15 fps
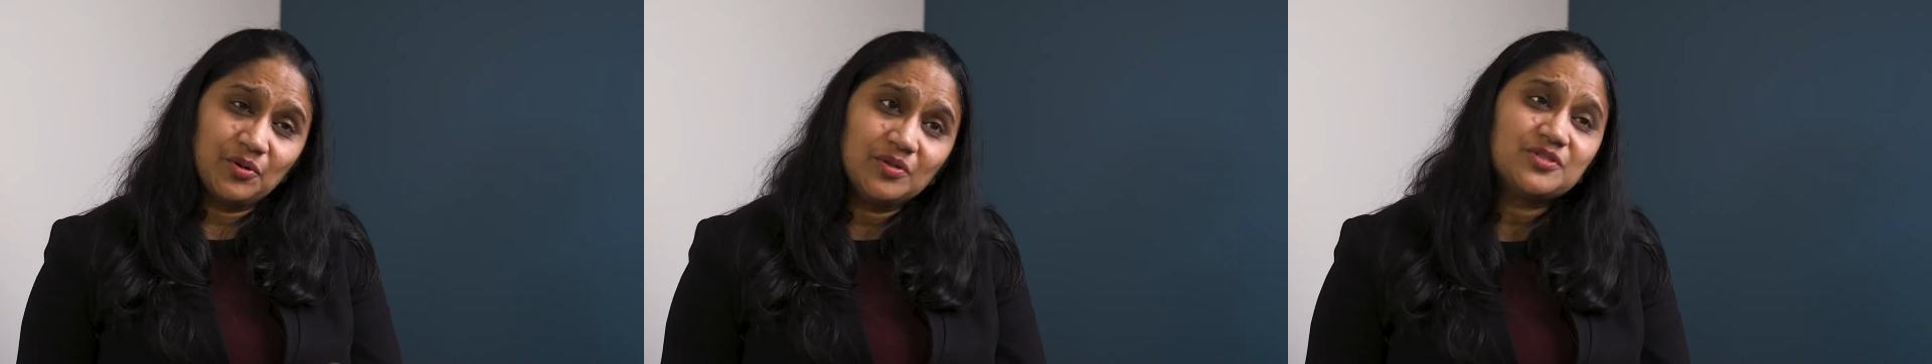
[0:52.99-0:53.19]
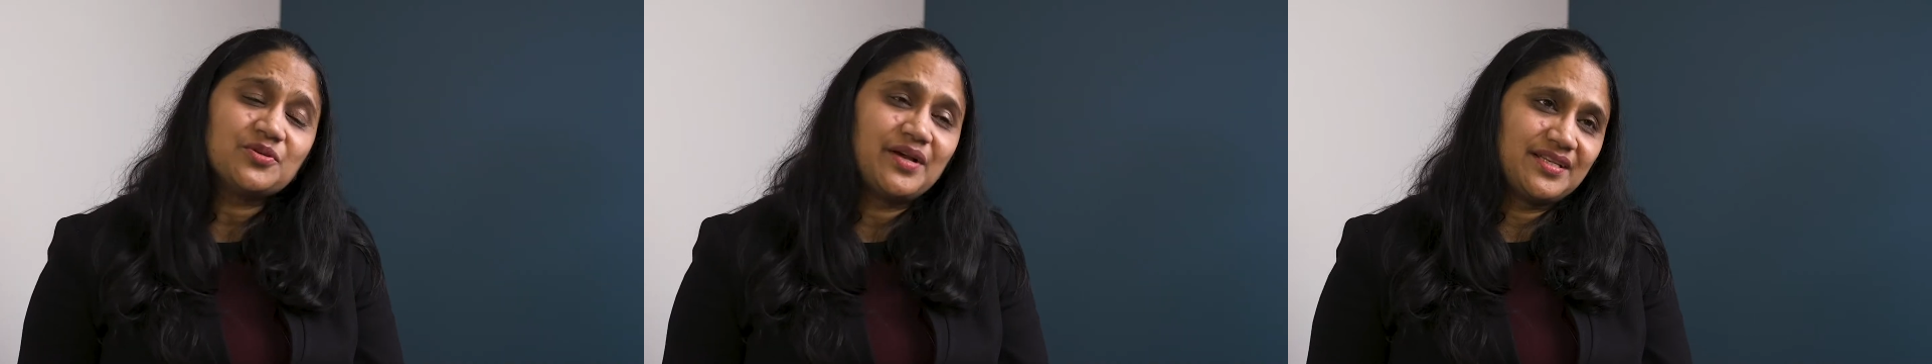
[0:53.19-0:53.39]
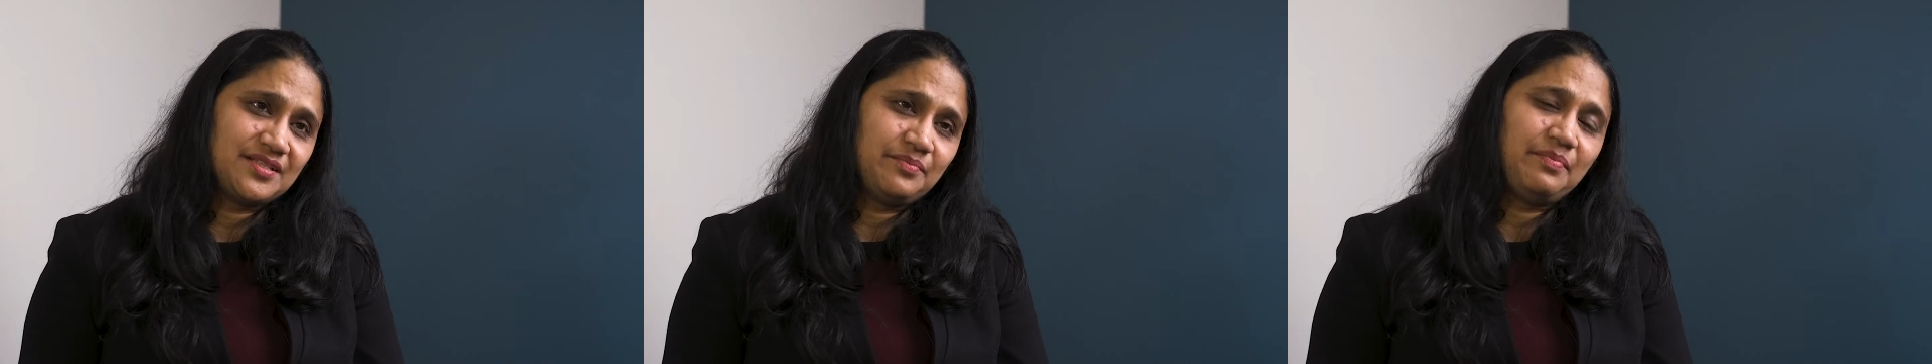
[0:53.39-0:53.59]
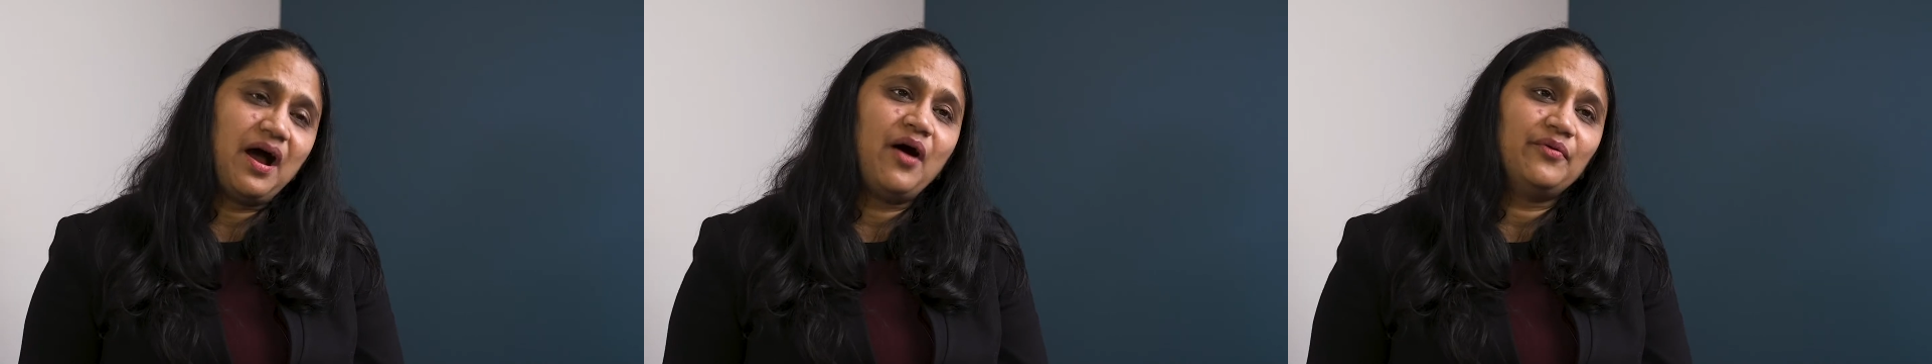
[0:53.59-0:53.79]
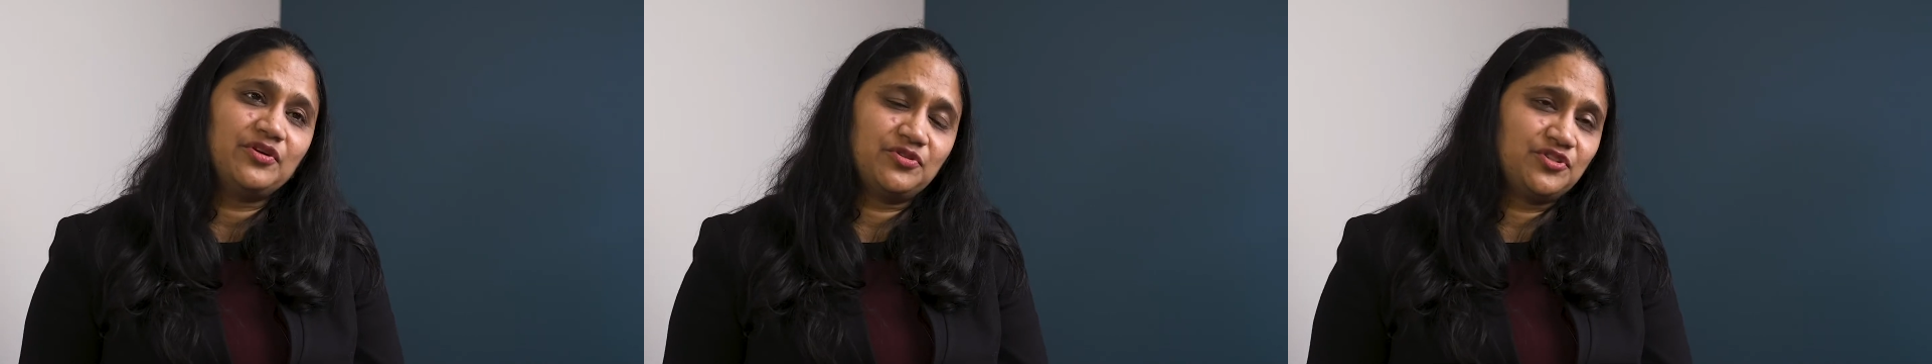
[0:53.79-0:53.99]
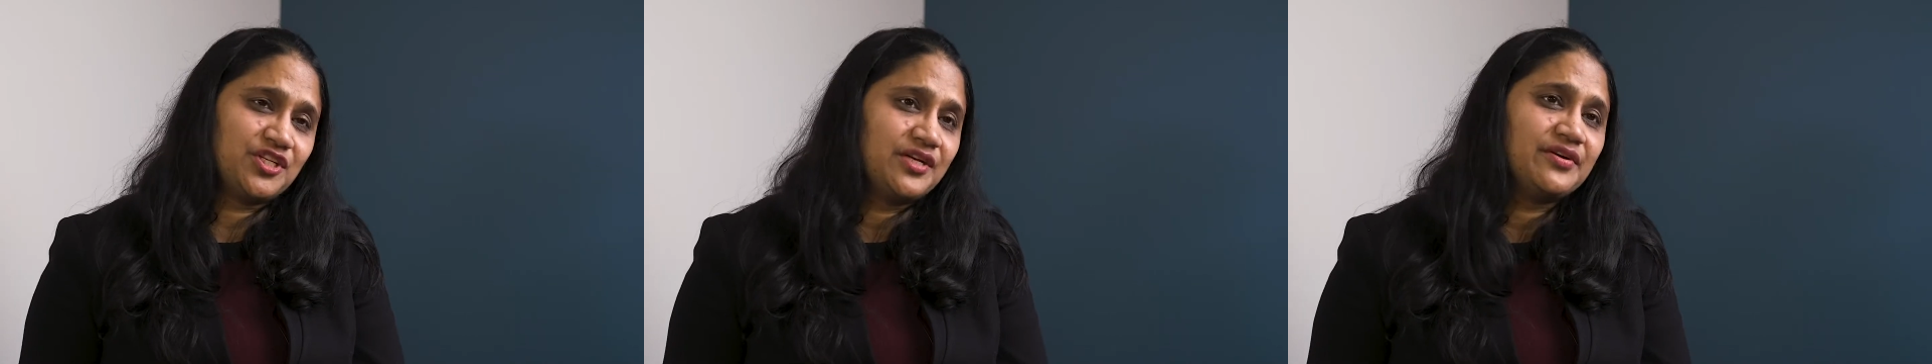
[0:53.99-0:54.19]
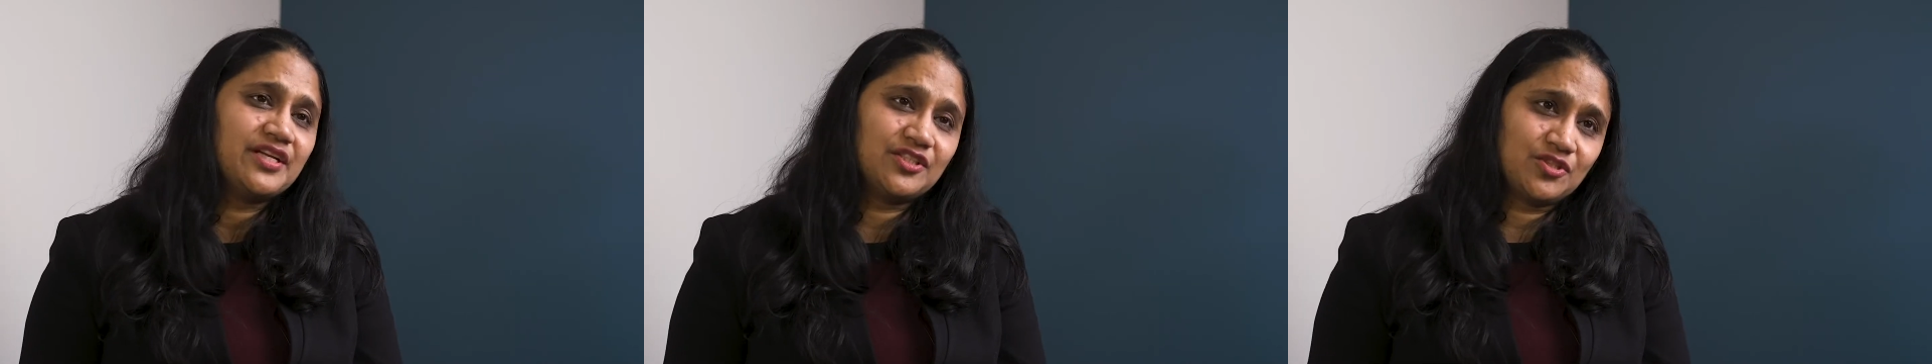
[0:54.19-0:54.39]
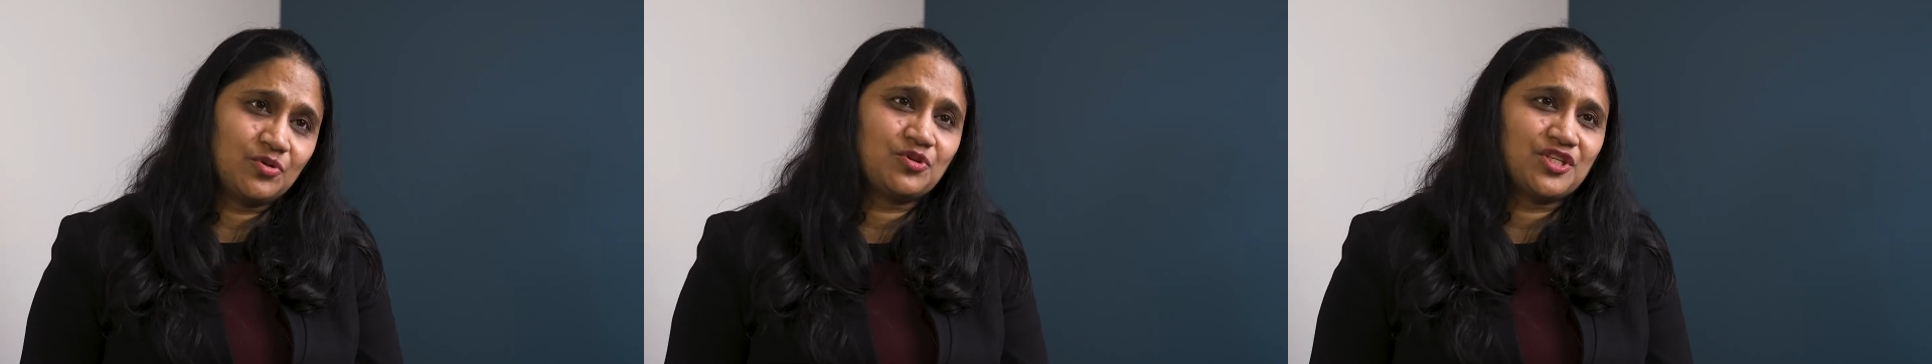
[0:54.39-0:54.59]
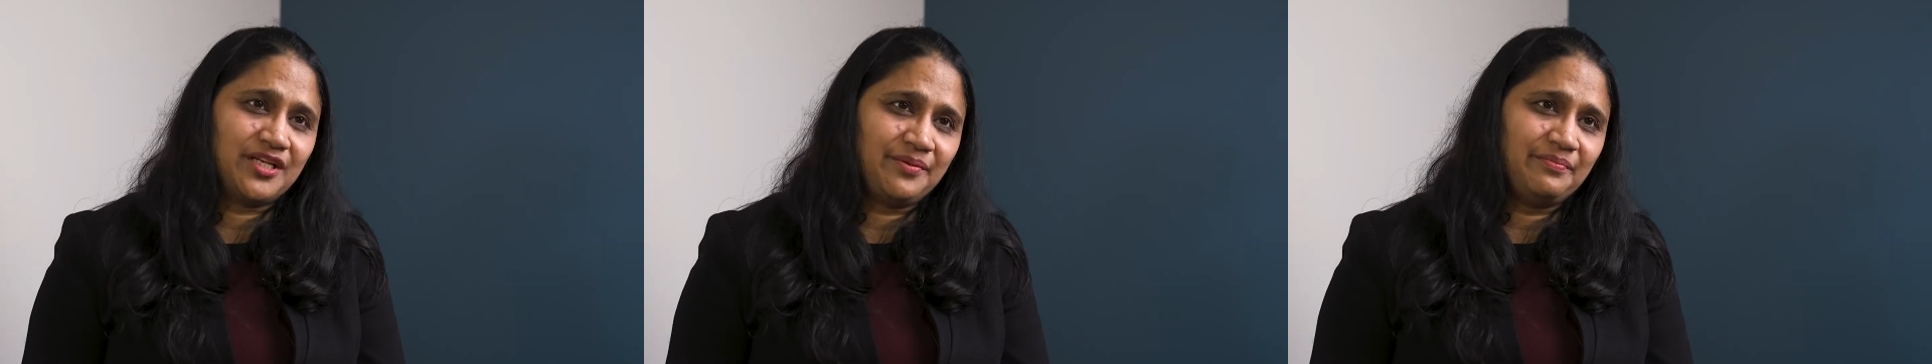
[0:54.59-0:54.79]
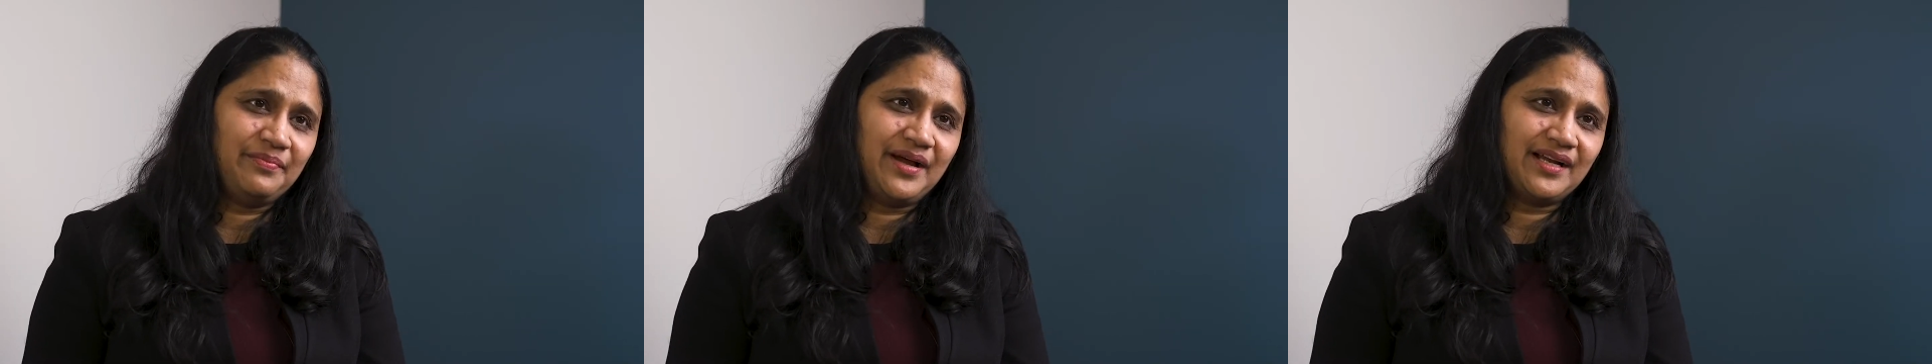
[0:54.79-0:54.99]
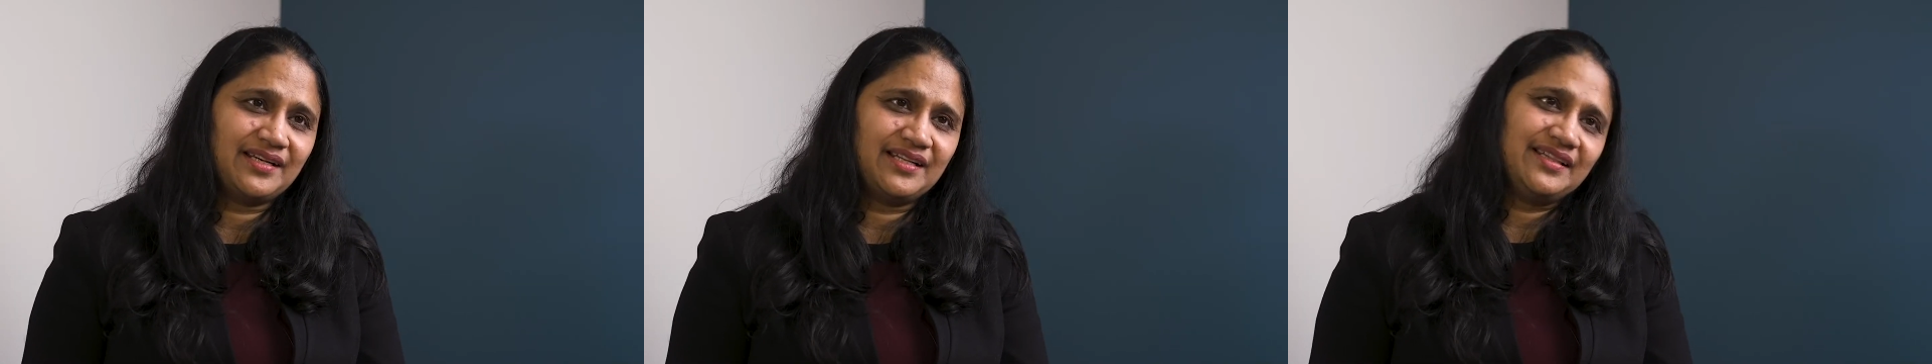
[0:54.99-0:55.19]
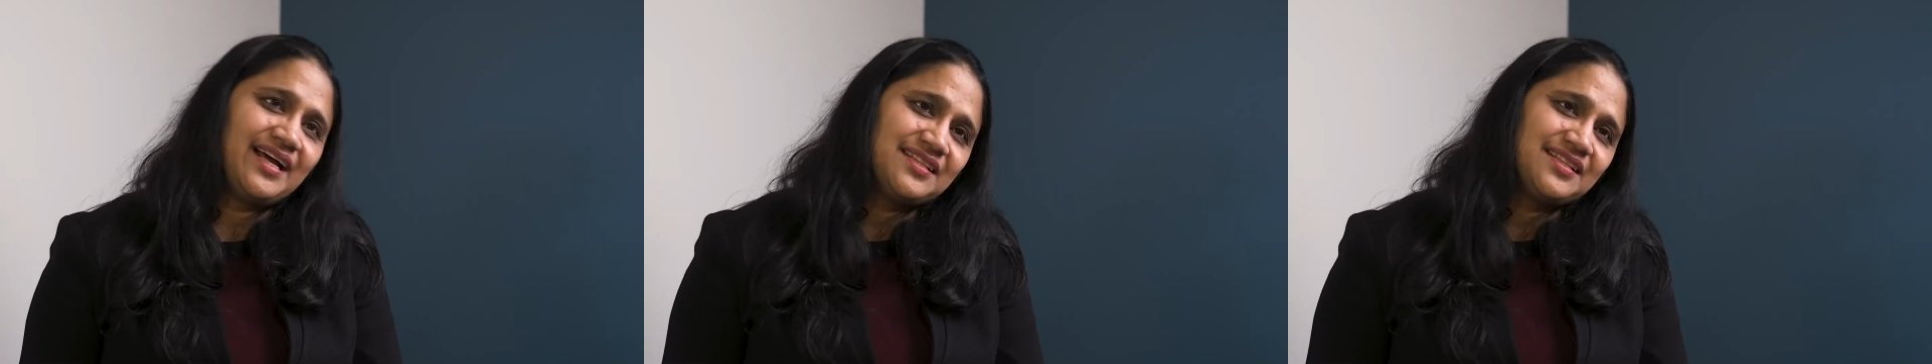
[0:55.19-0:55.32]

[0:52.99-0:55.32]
it also has the power to generate social impact,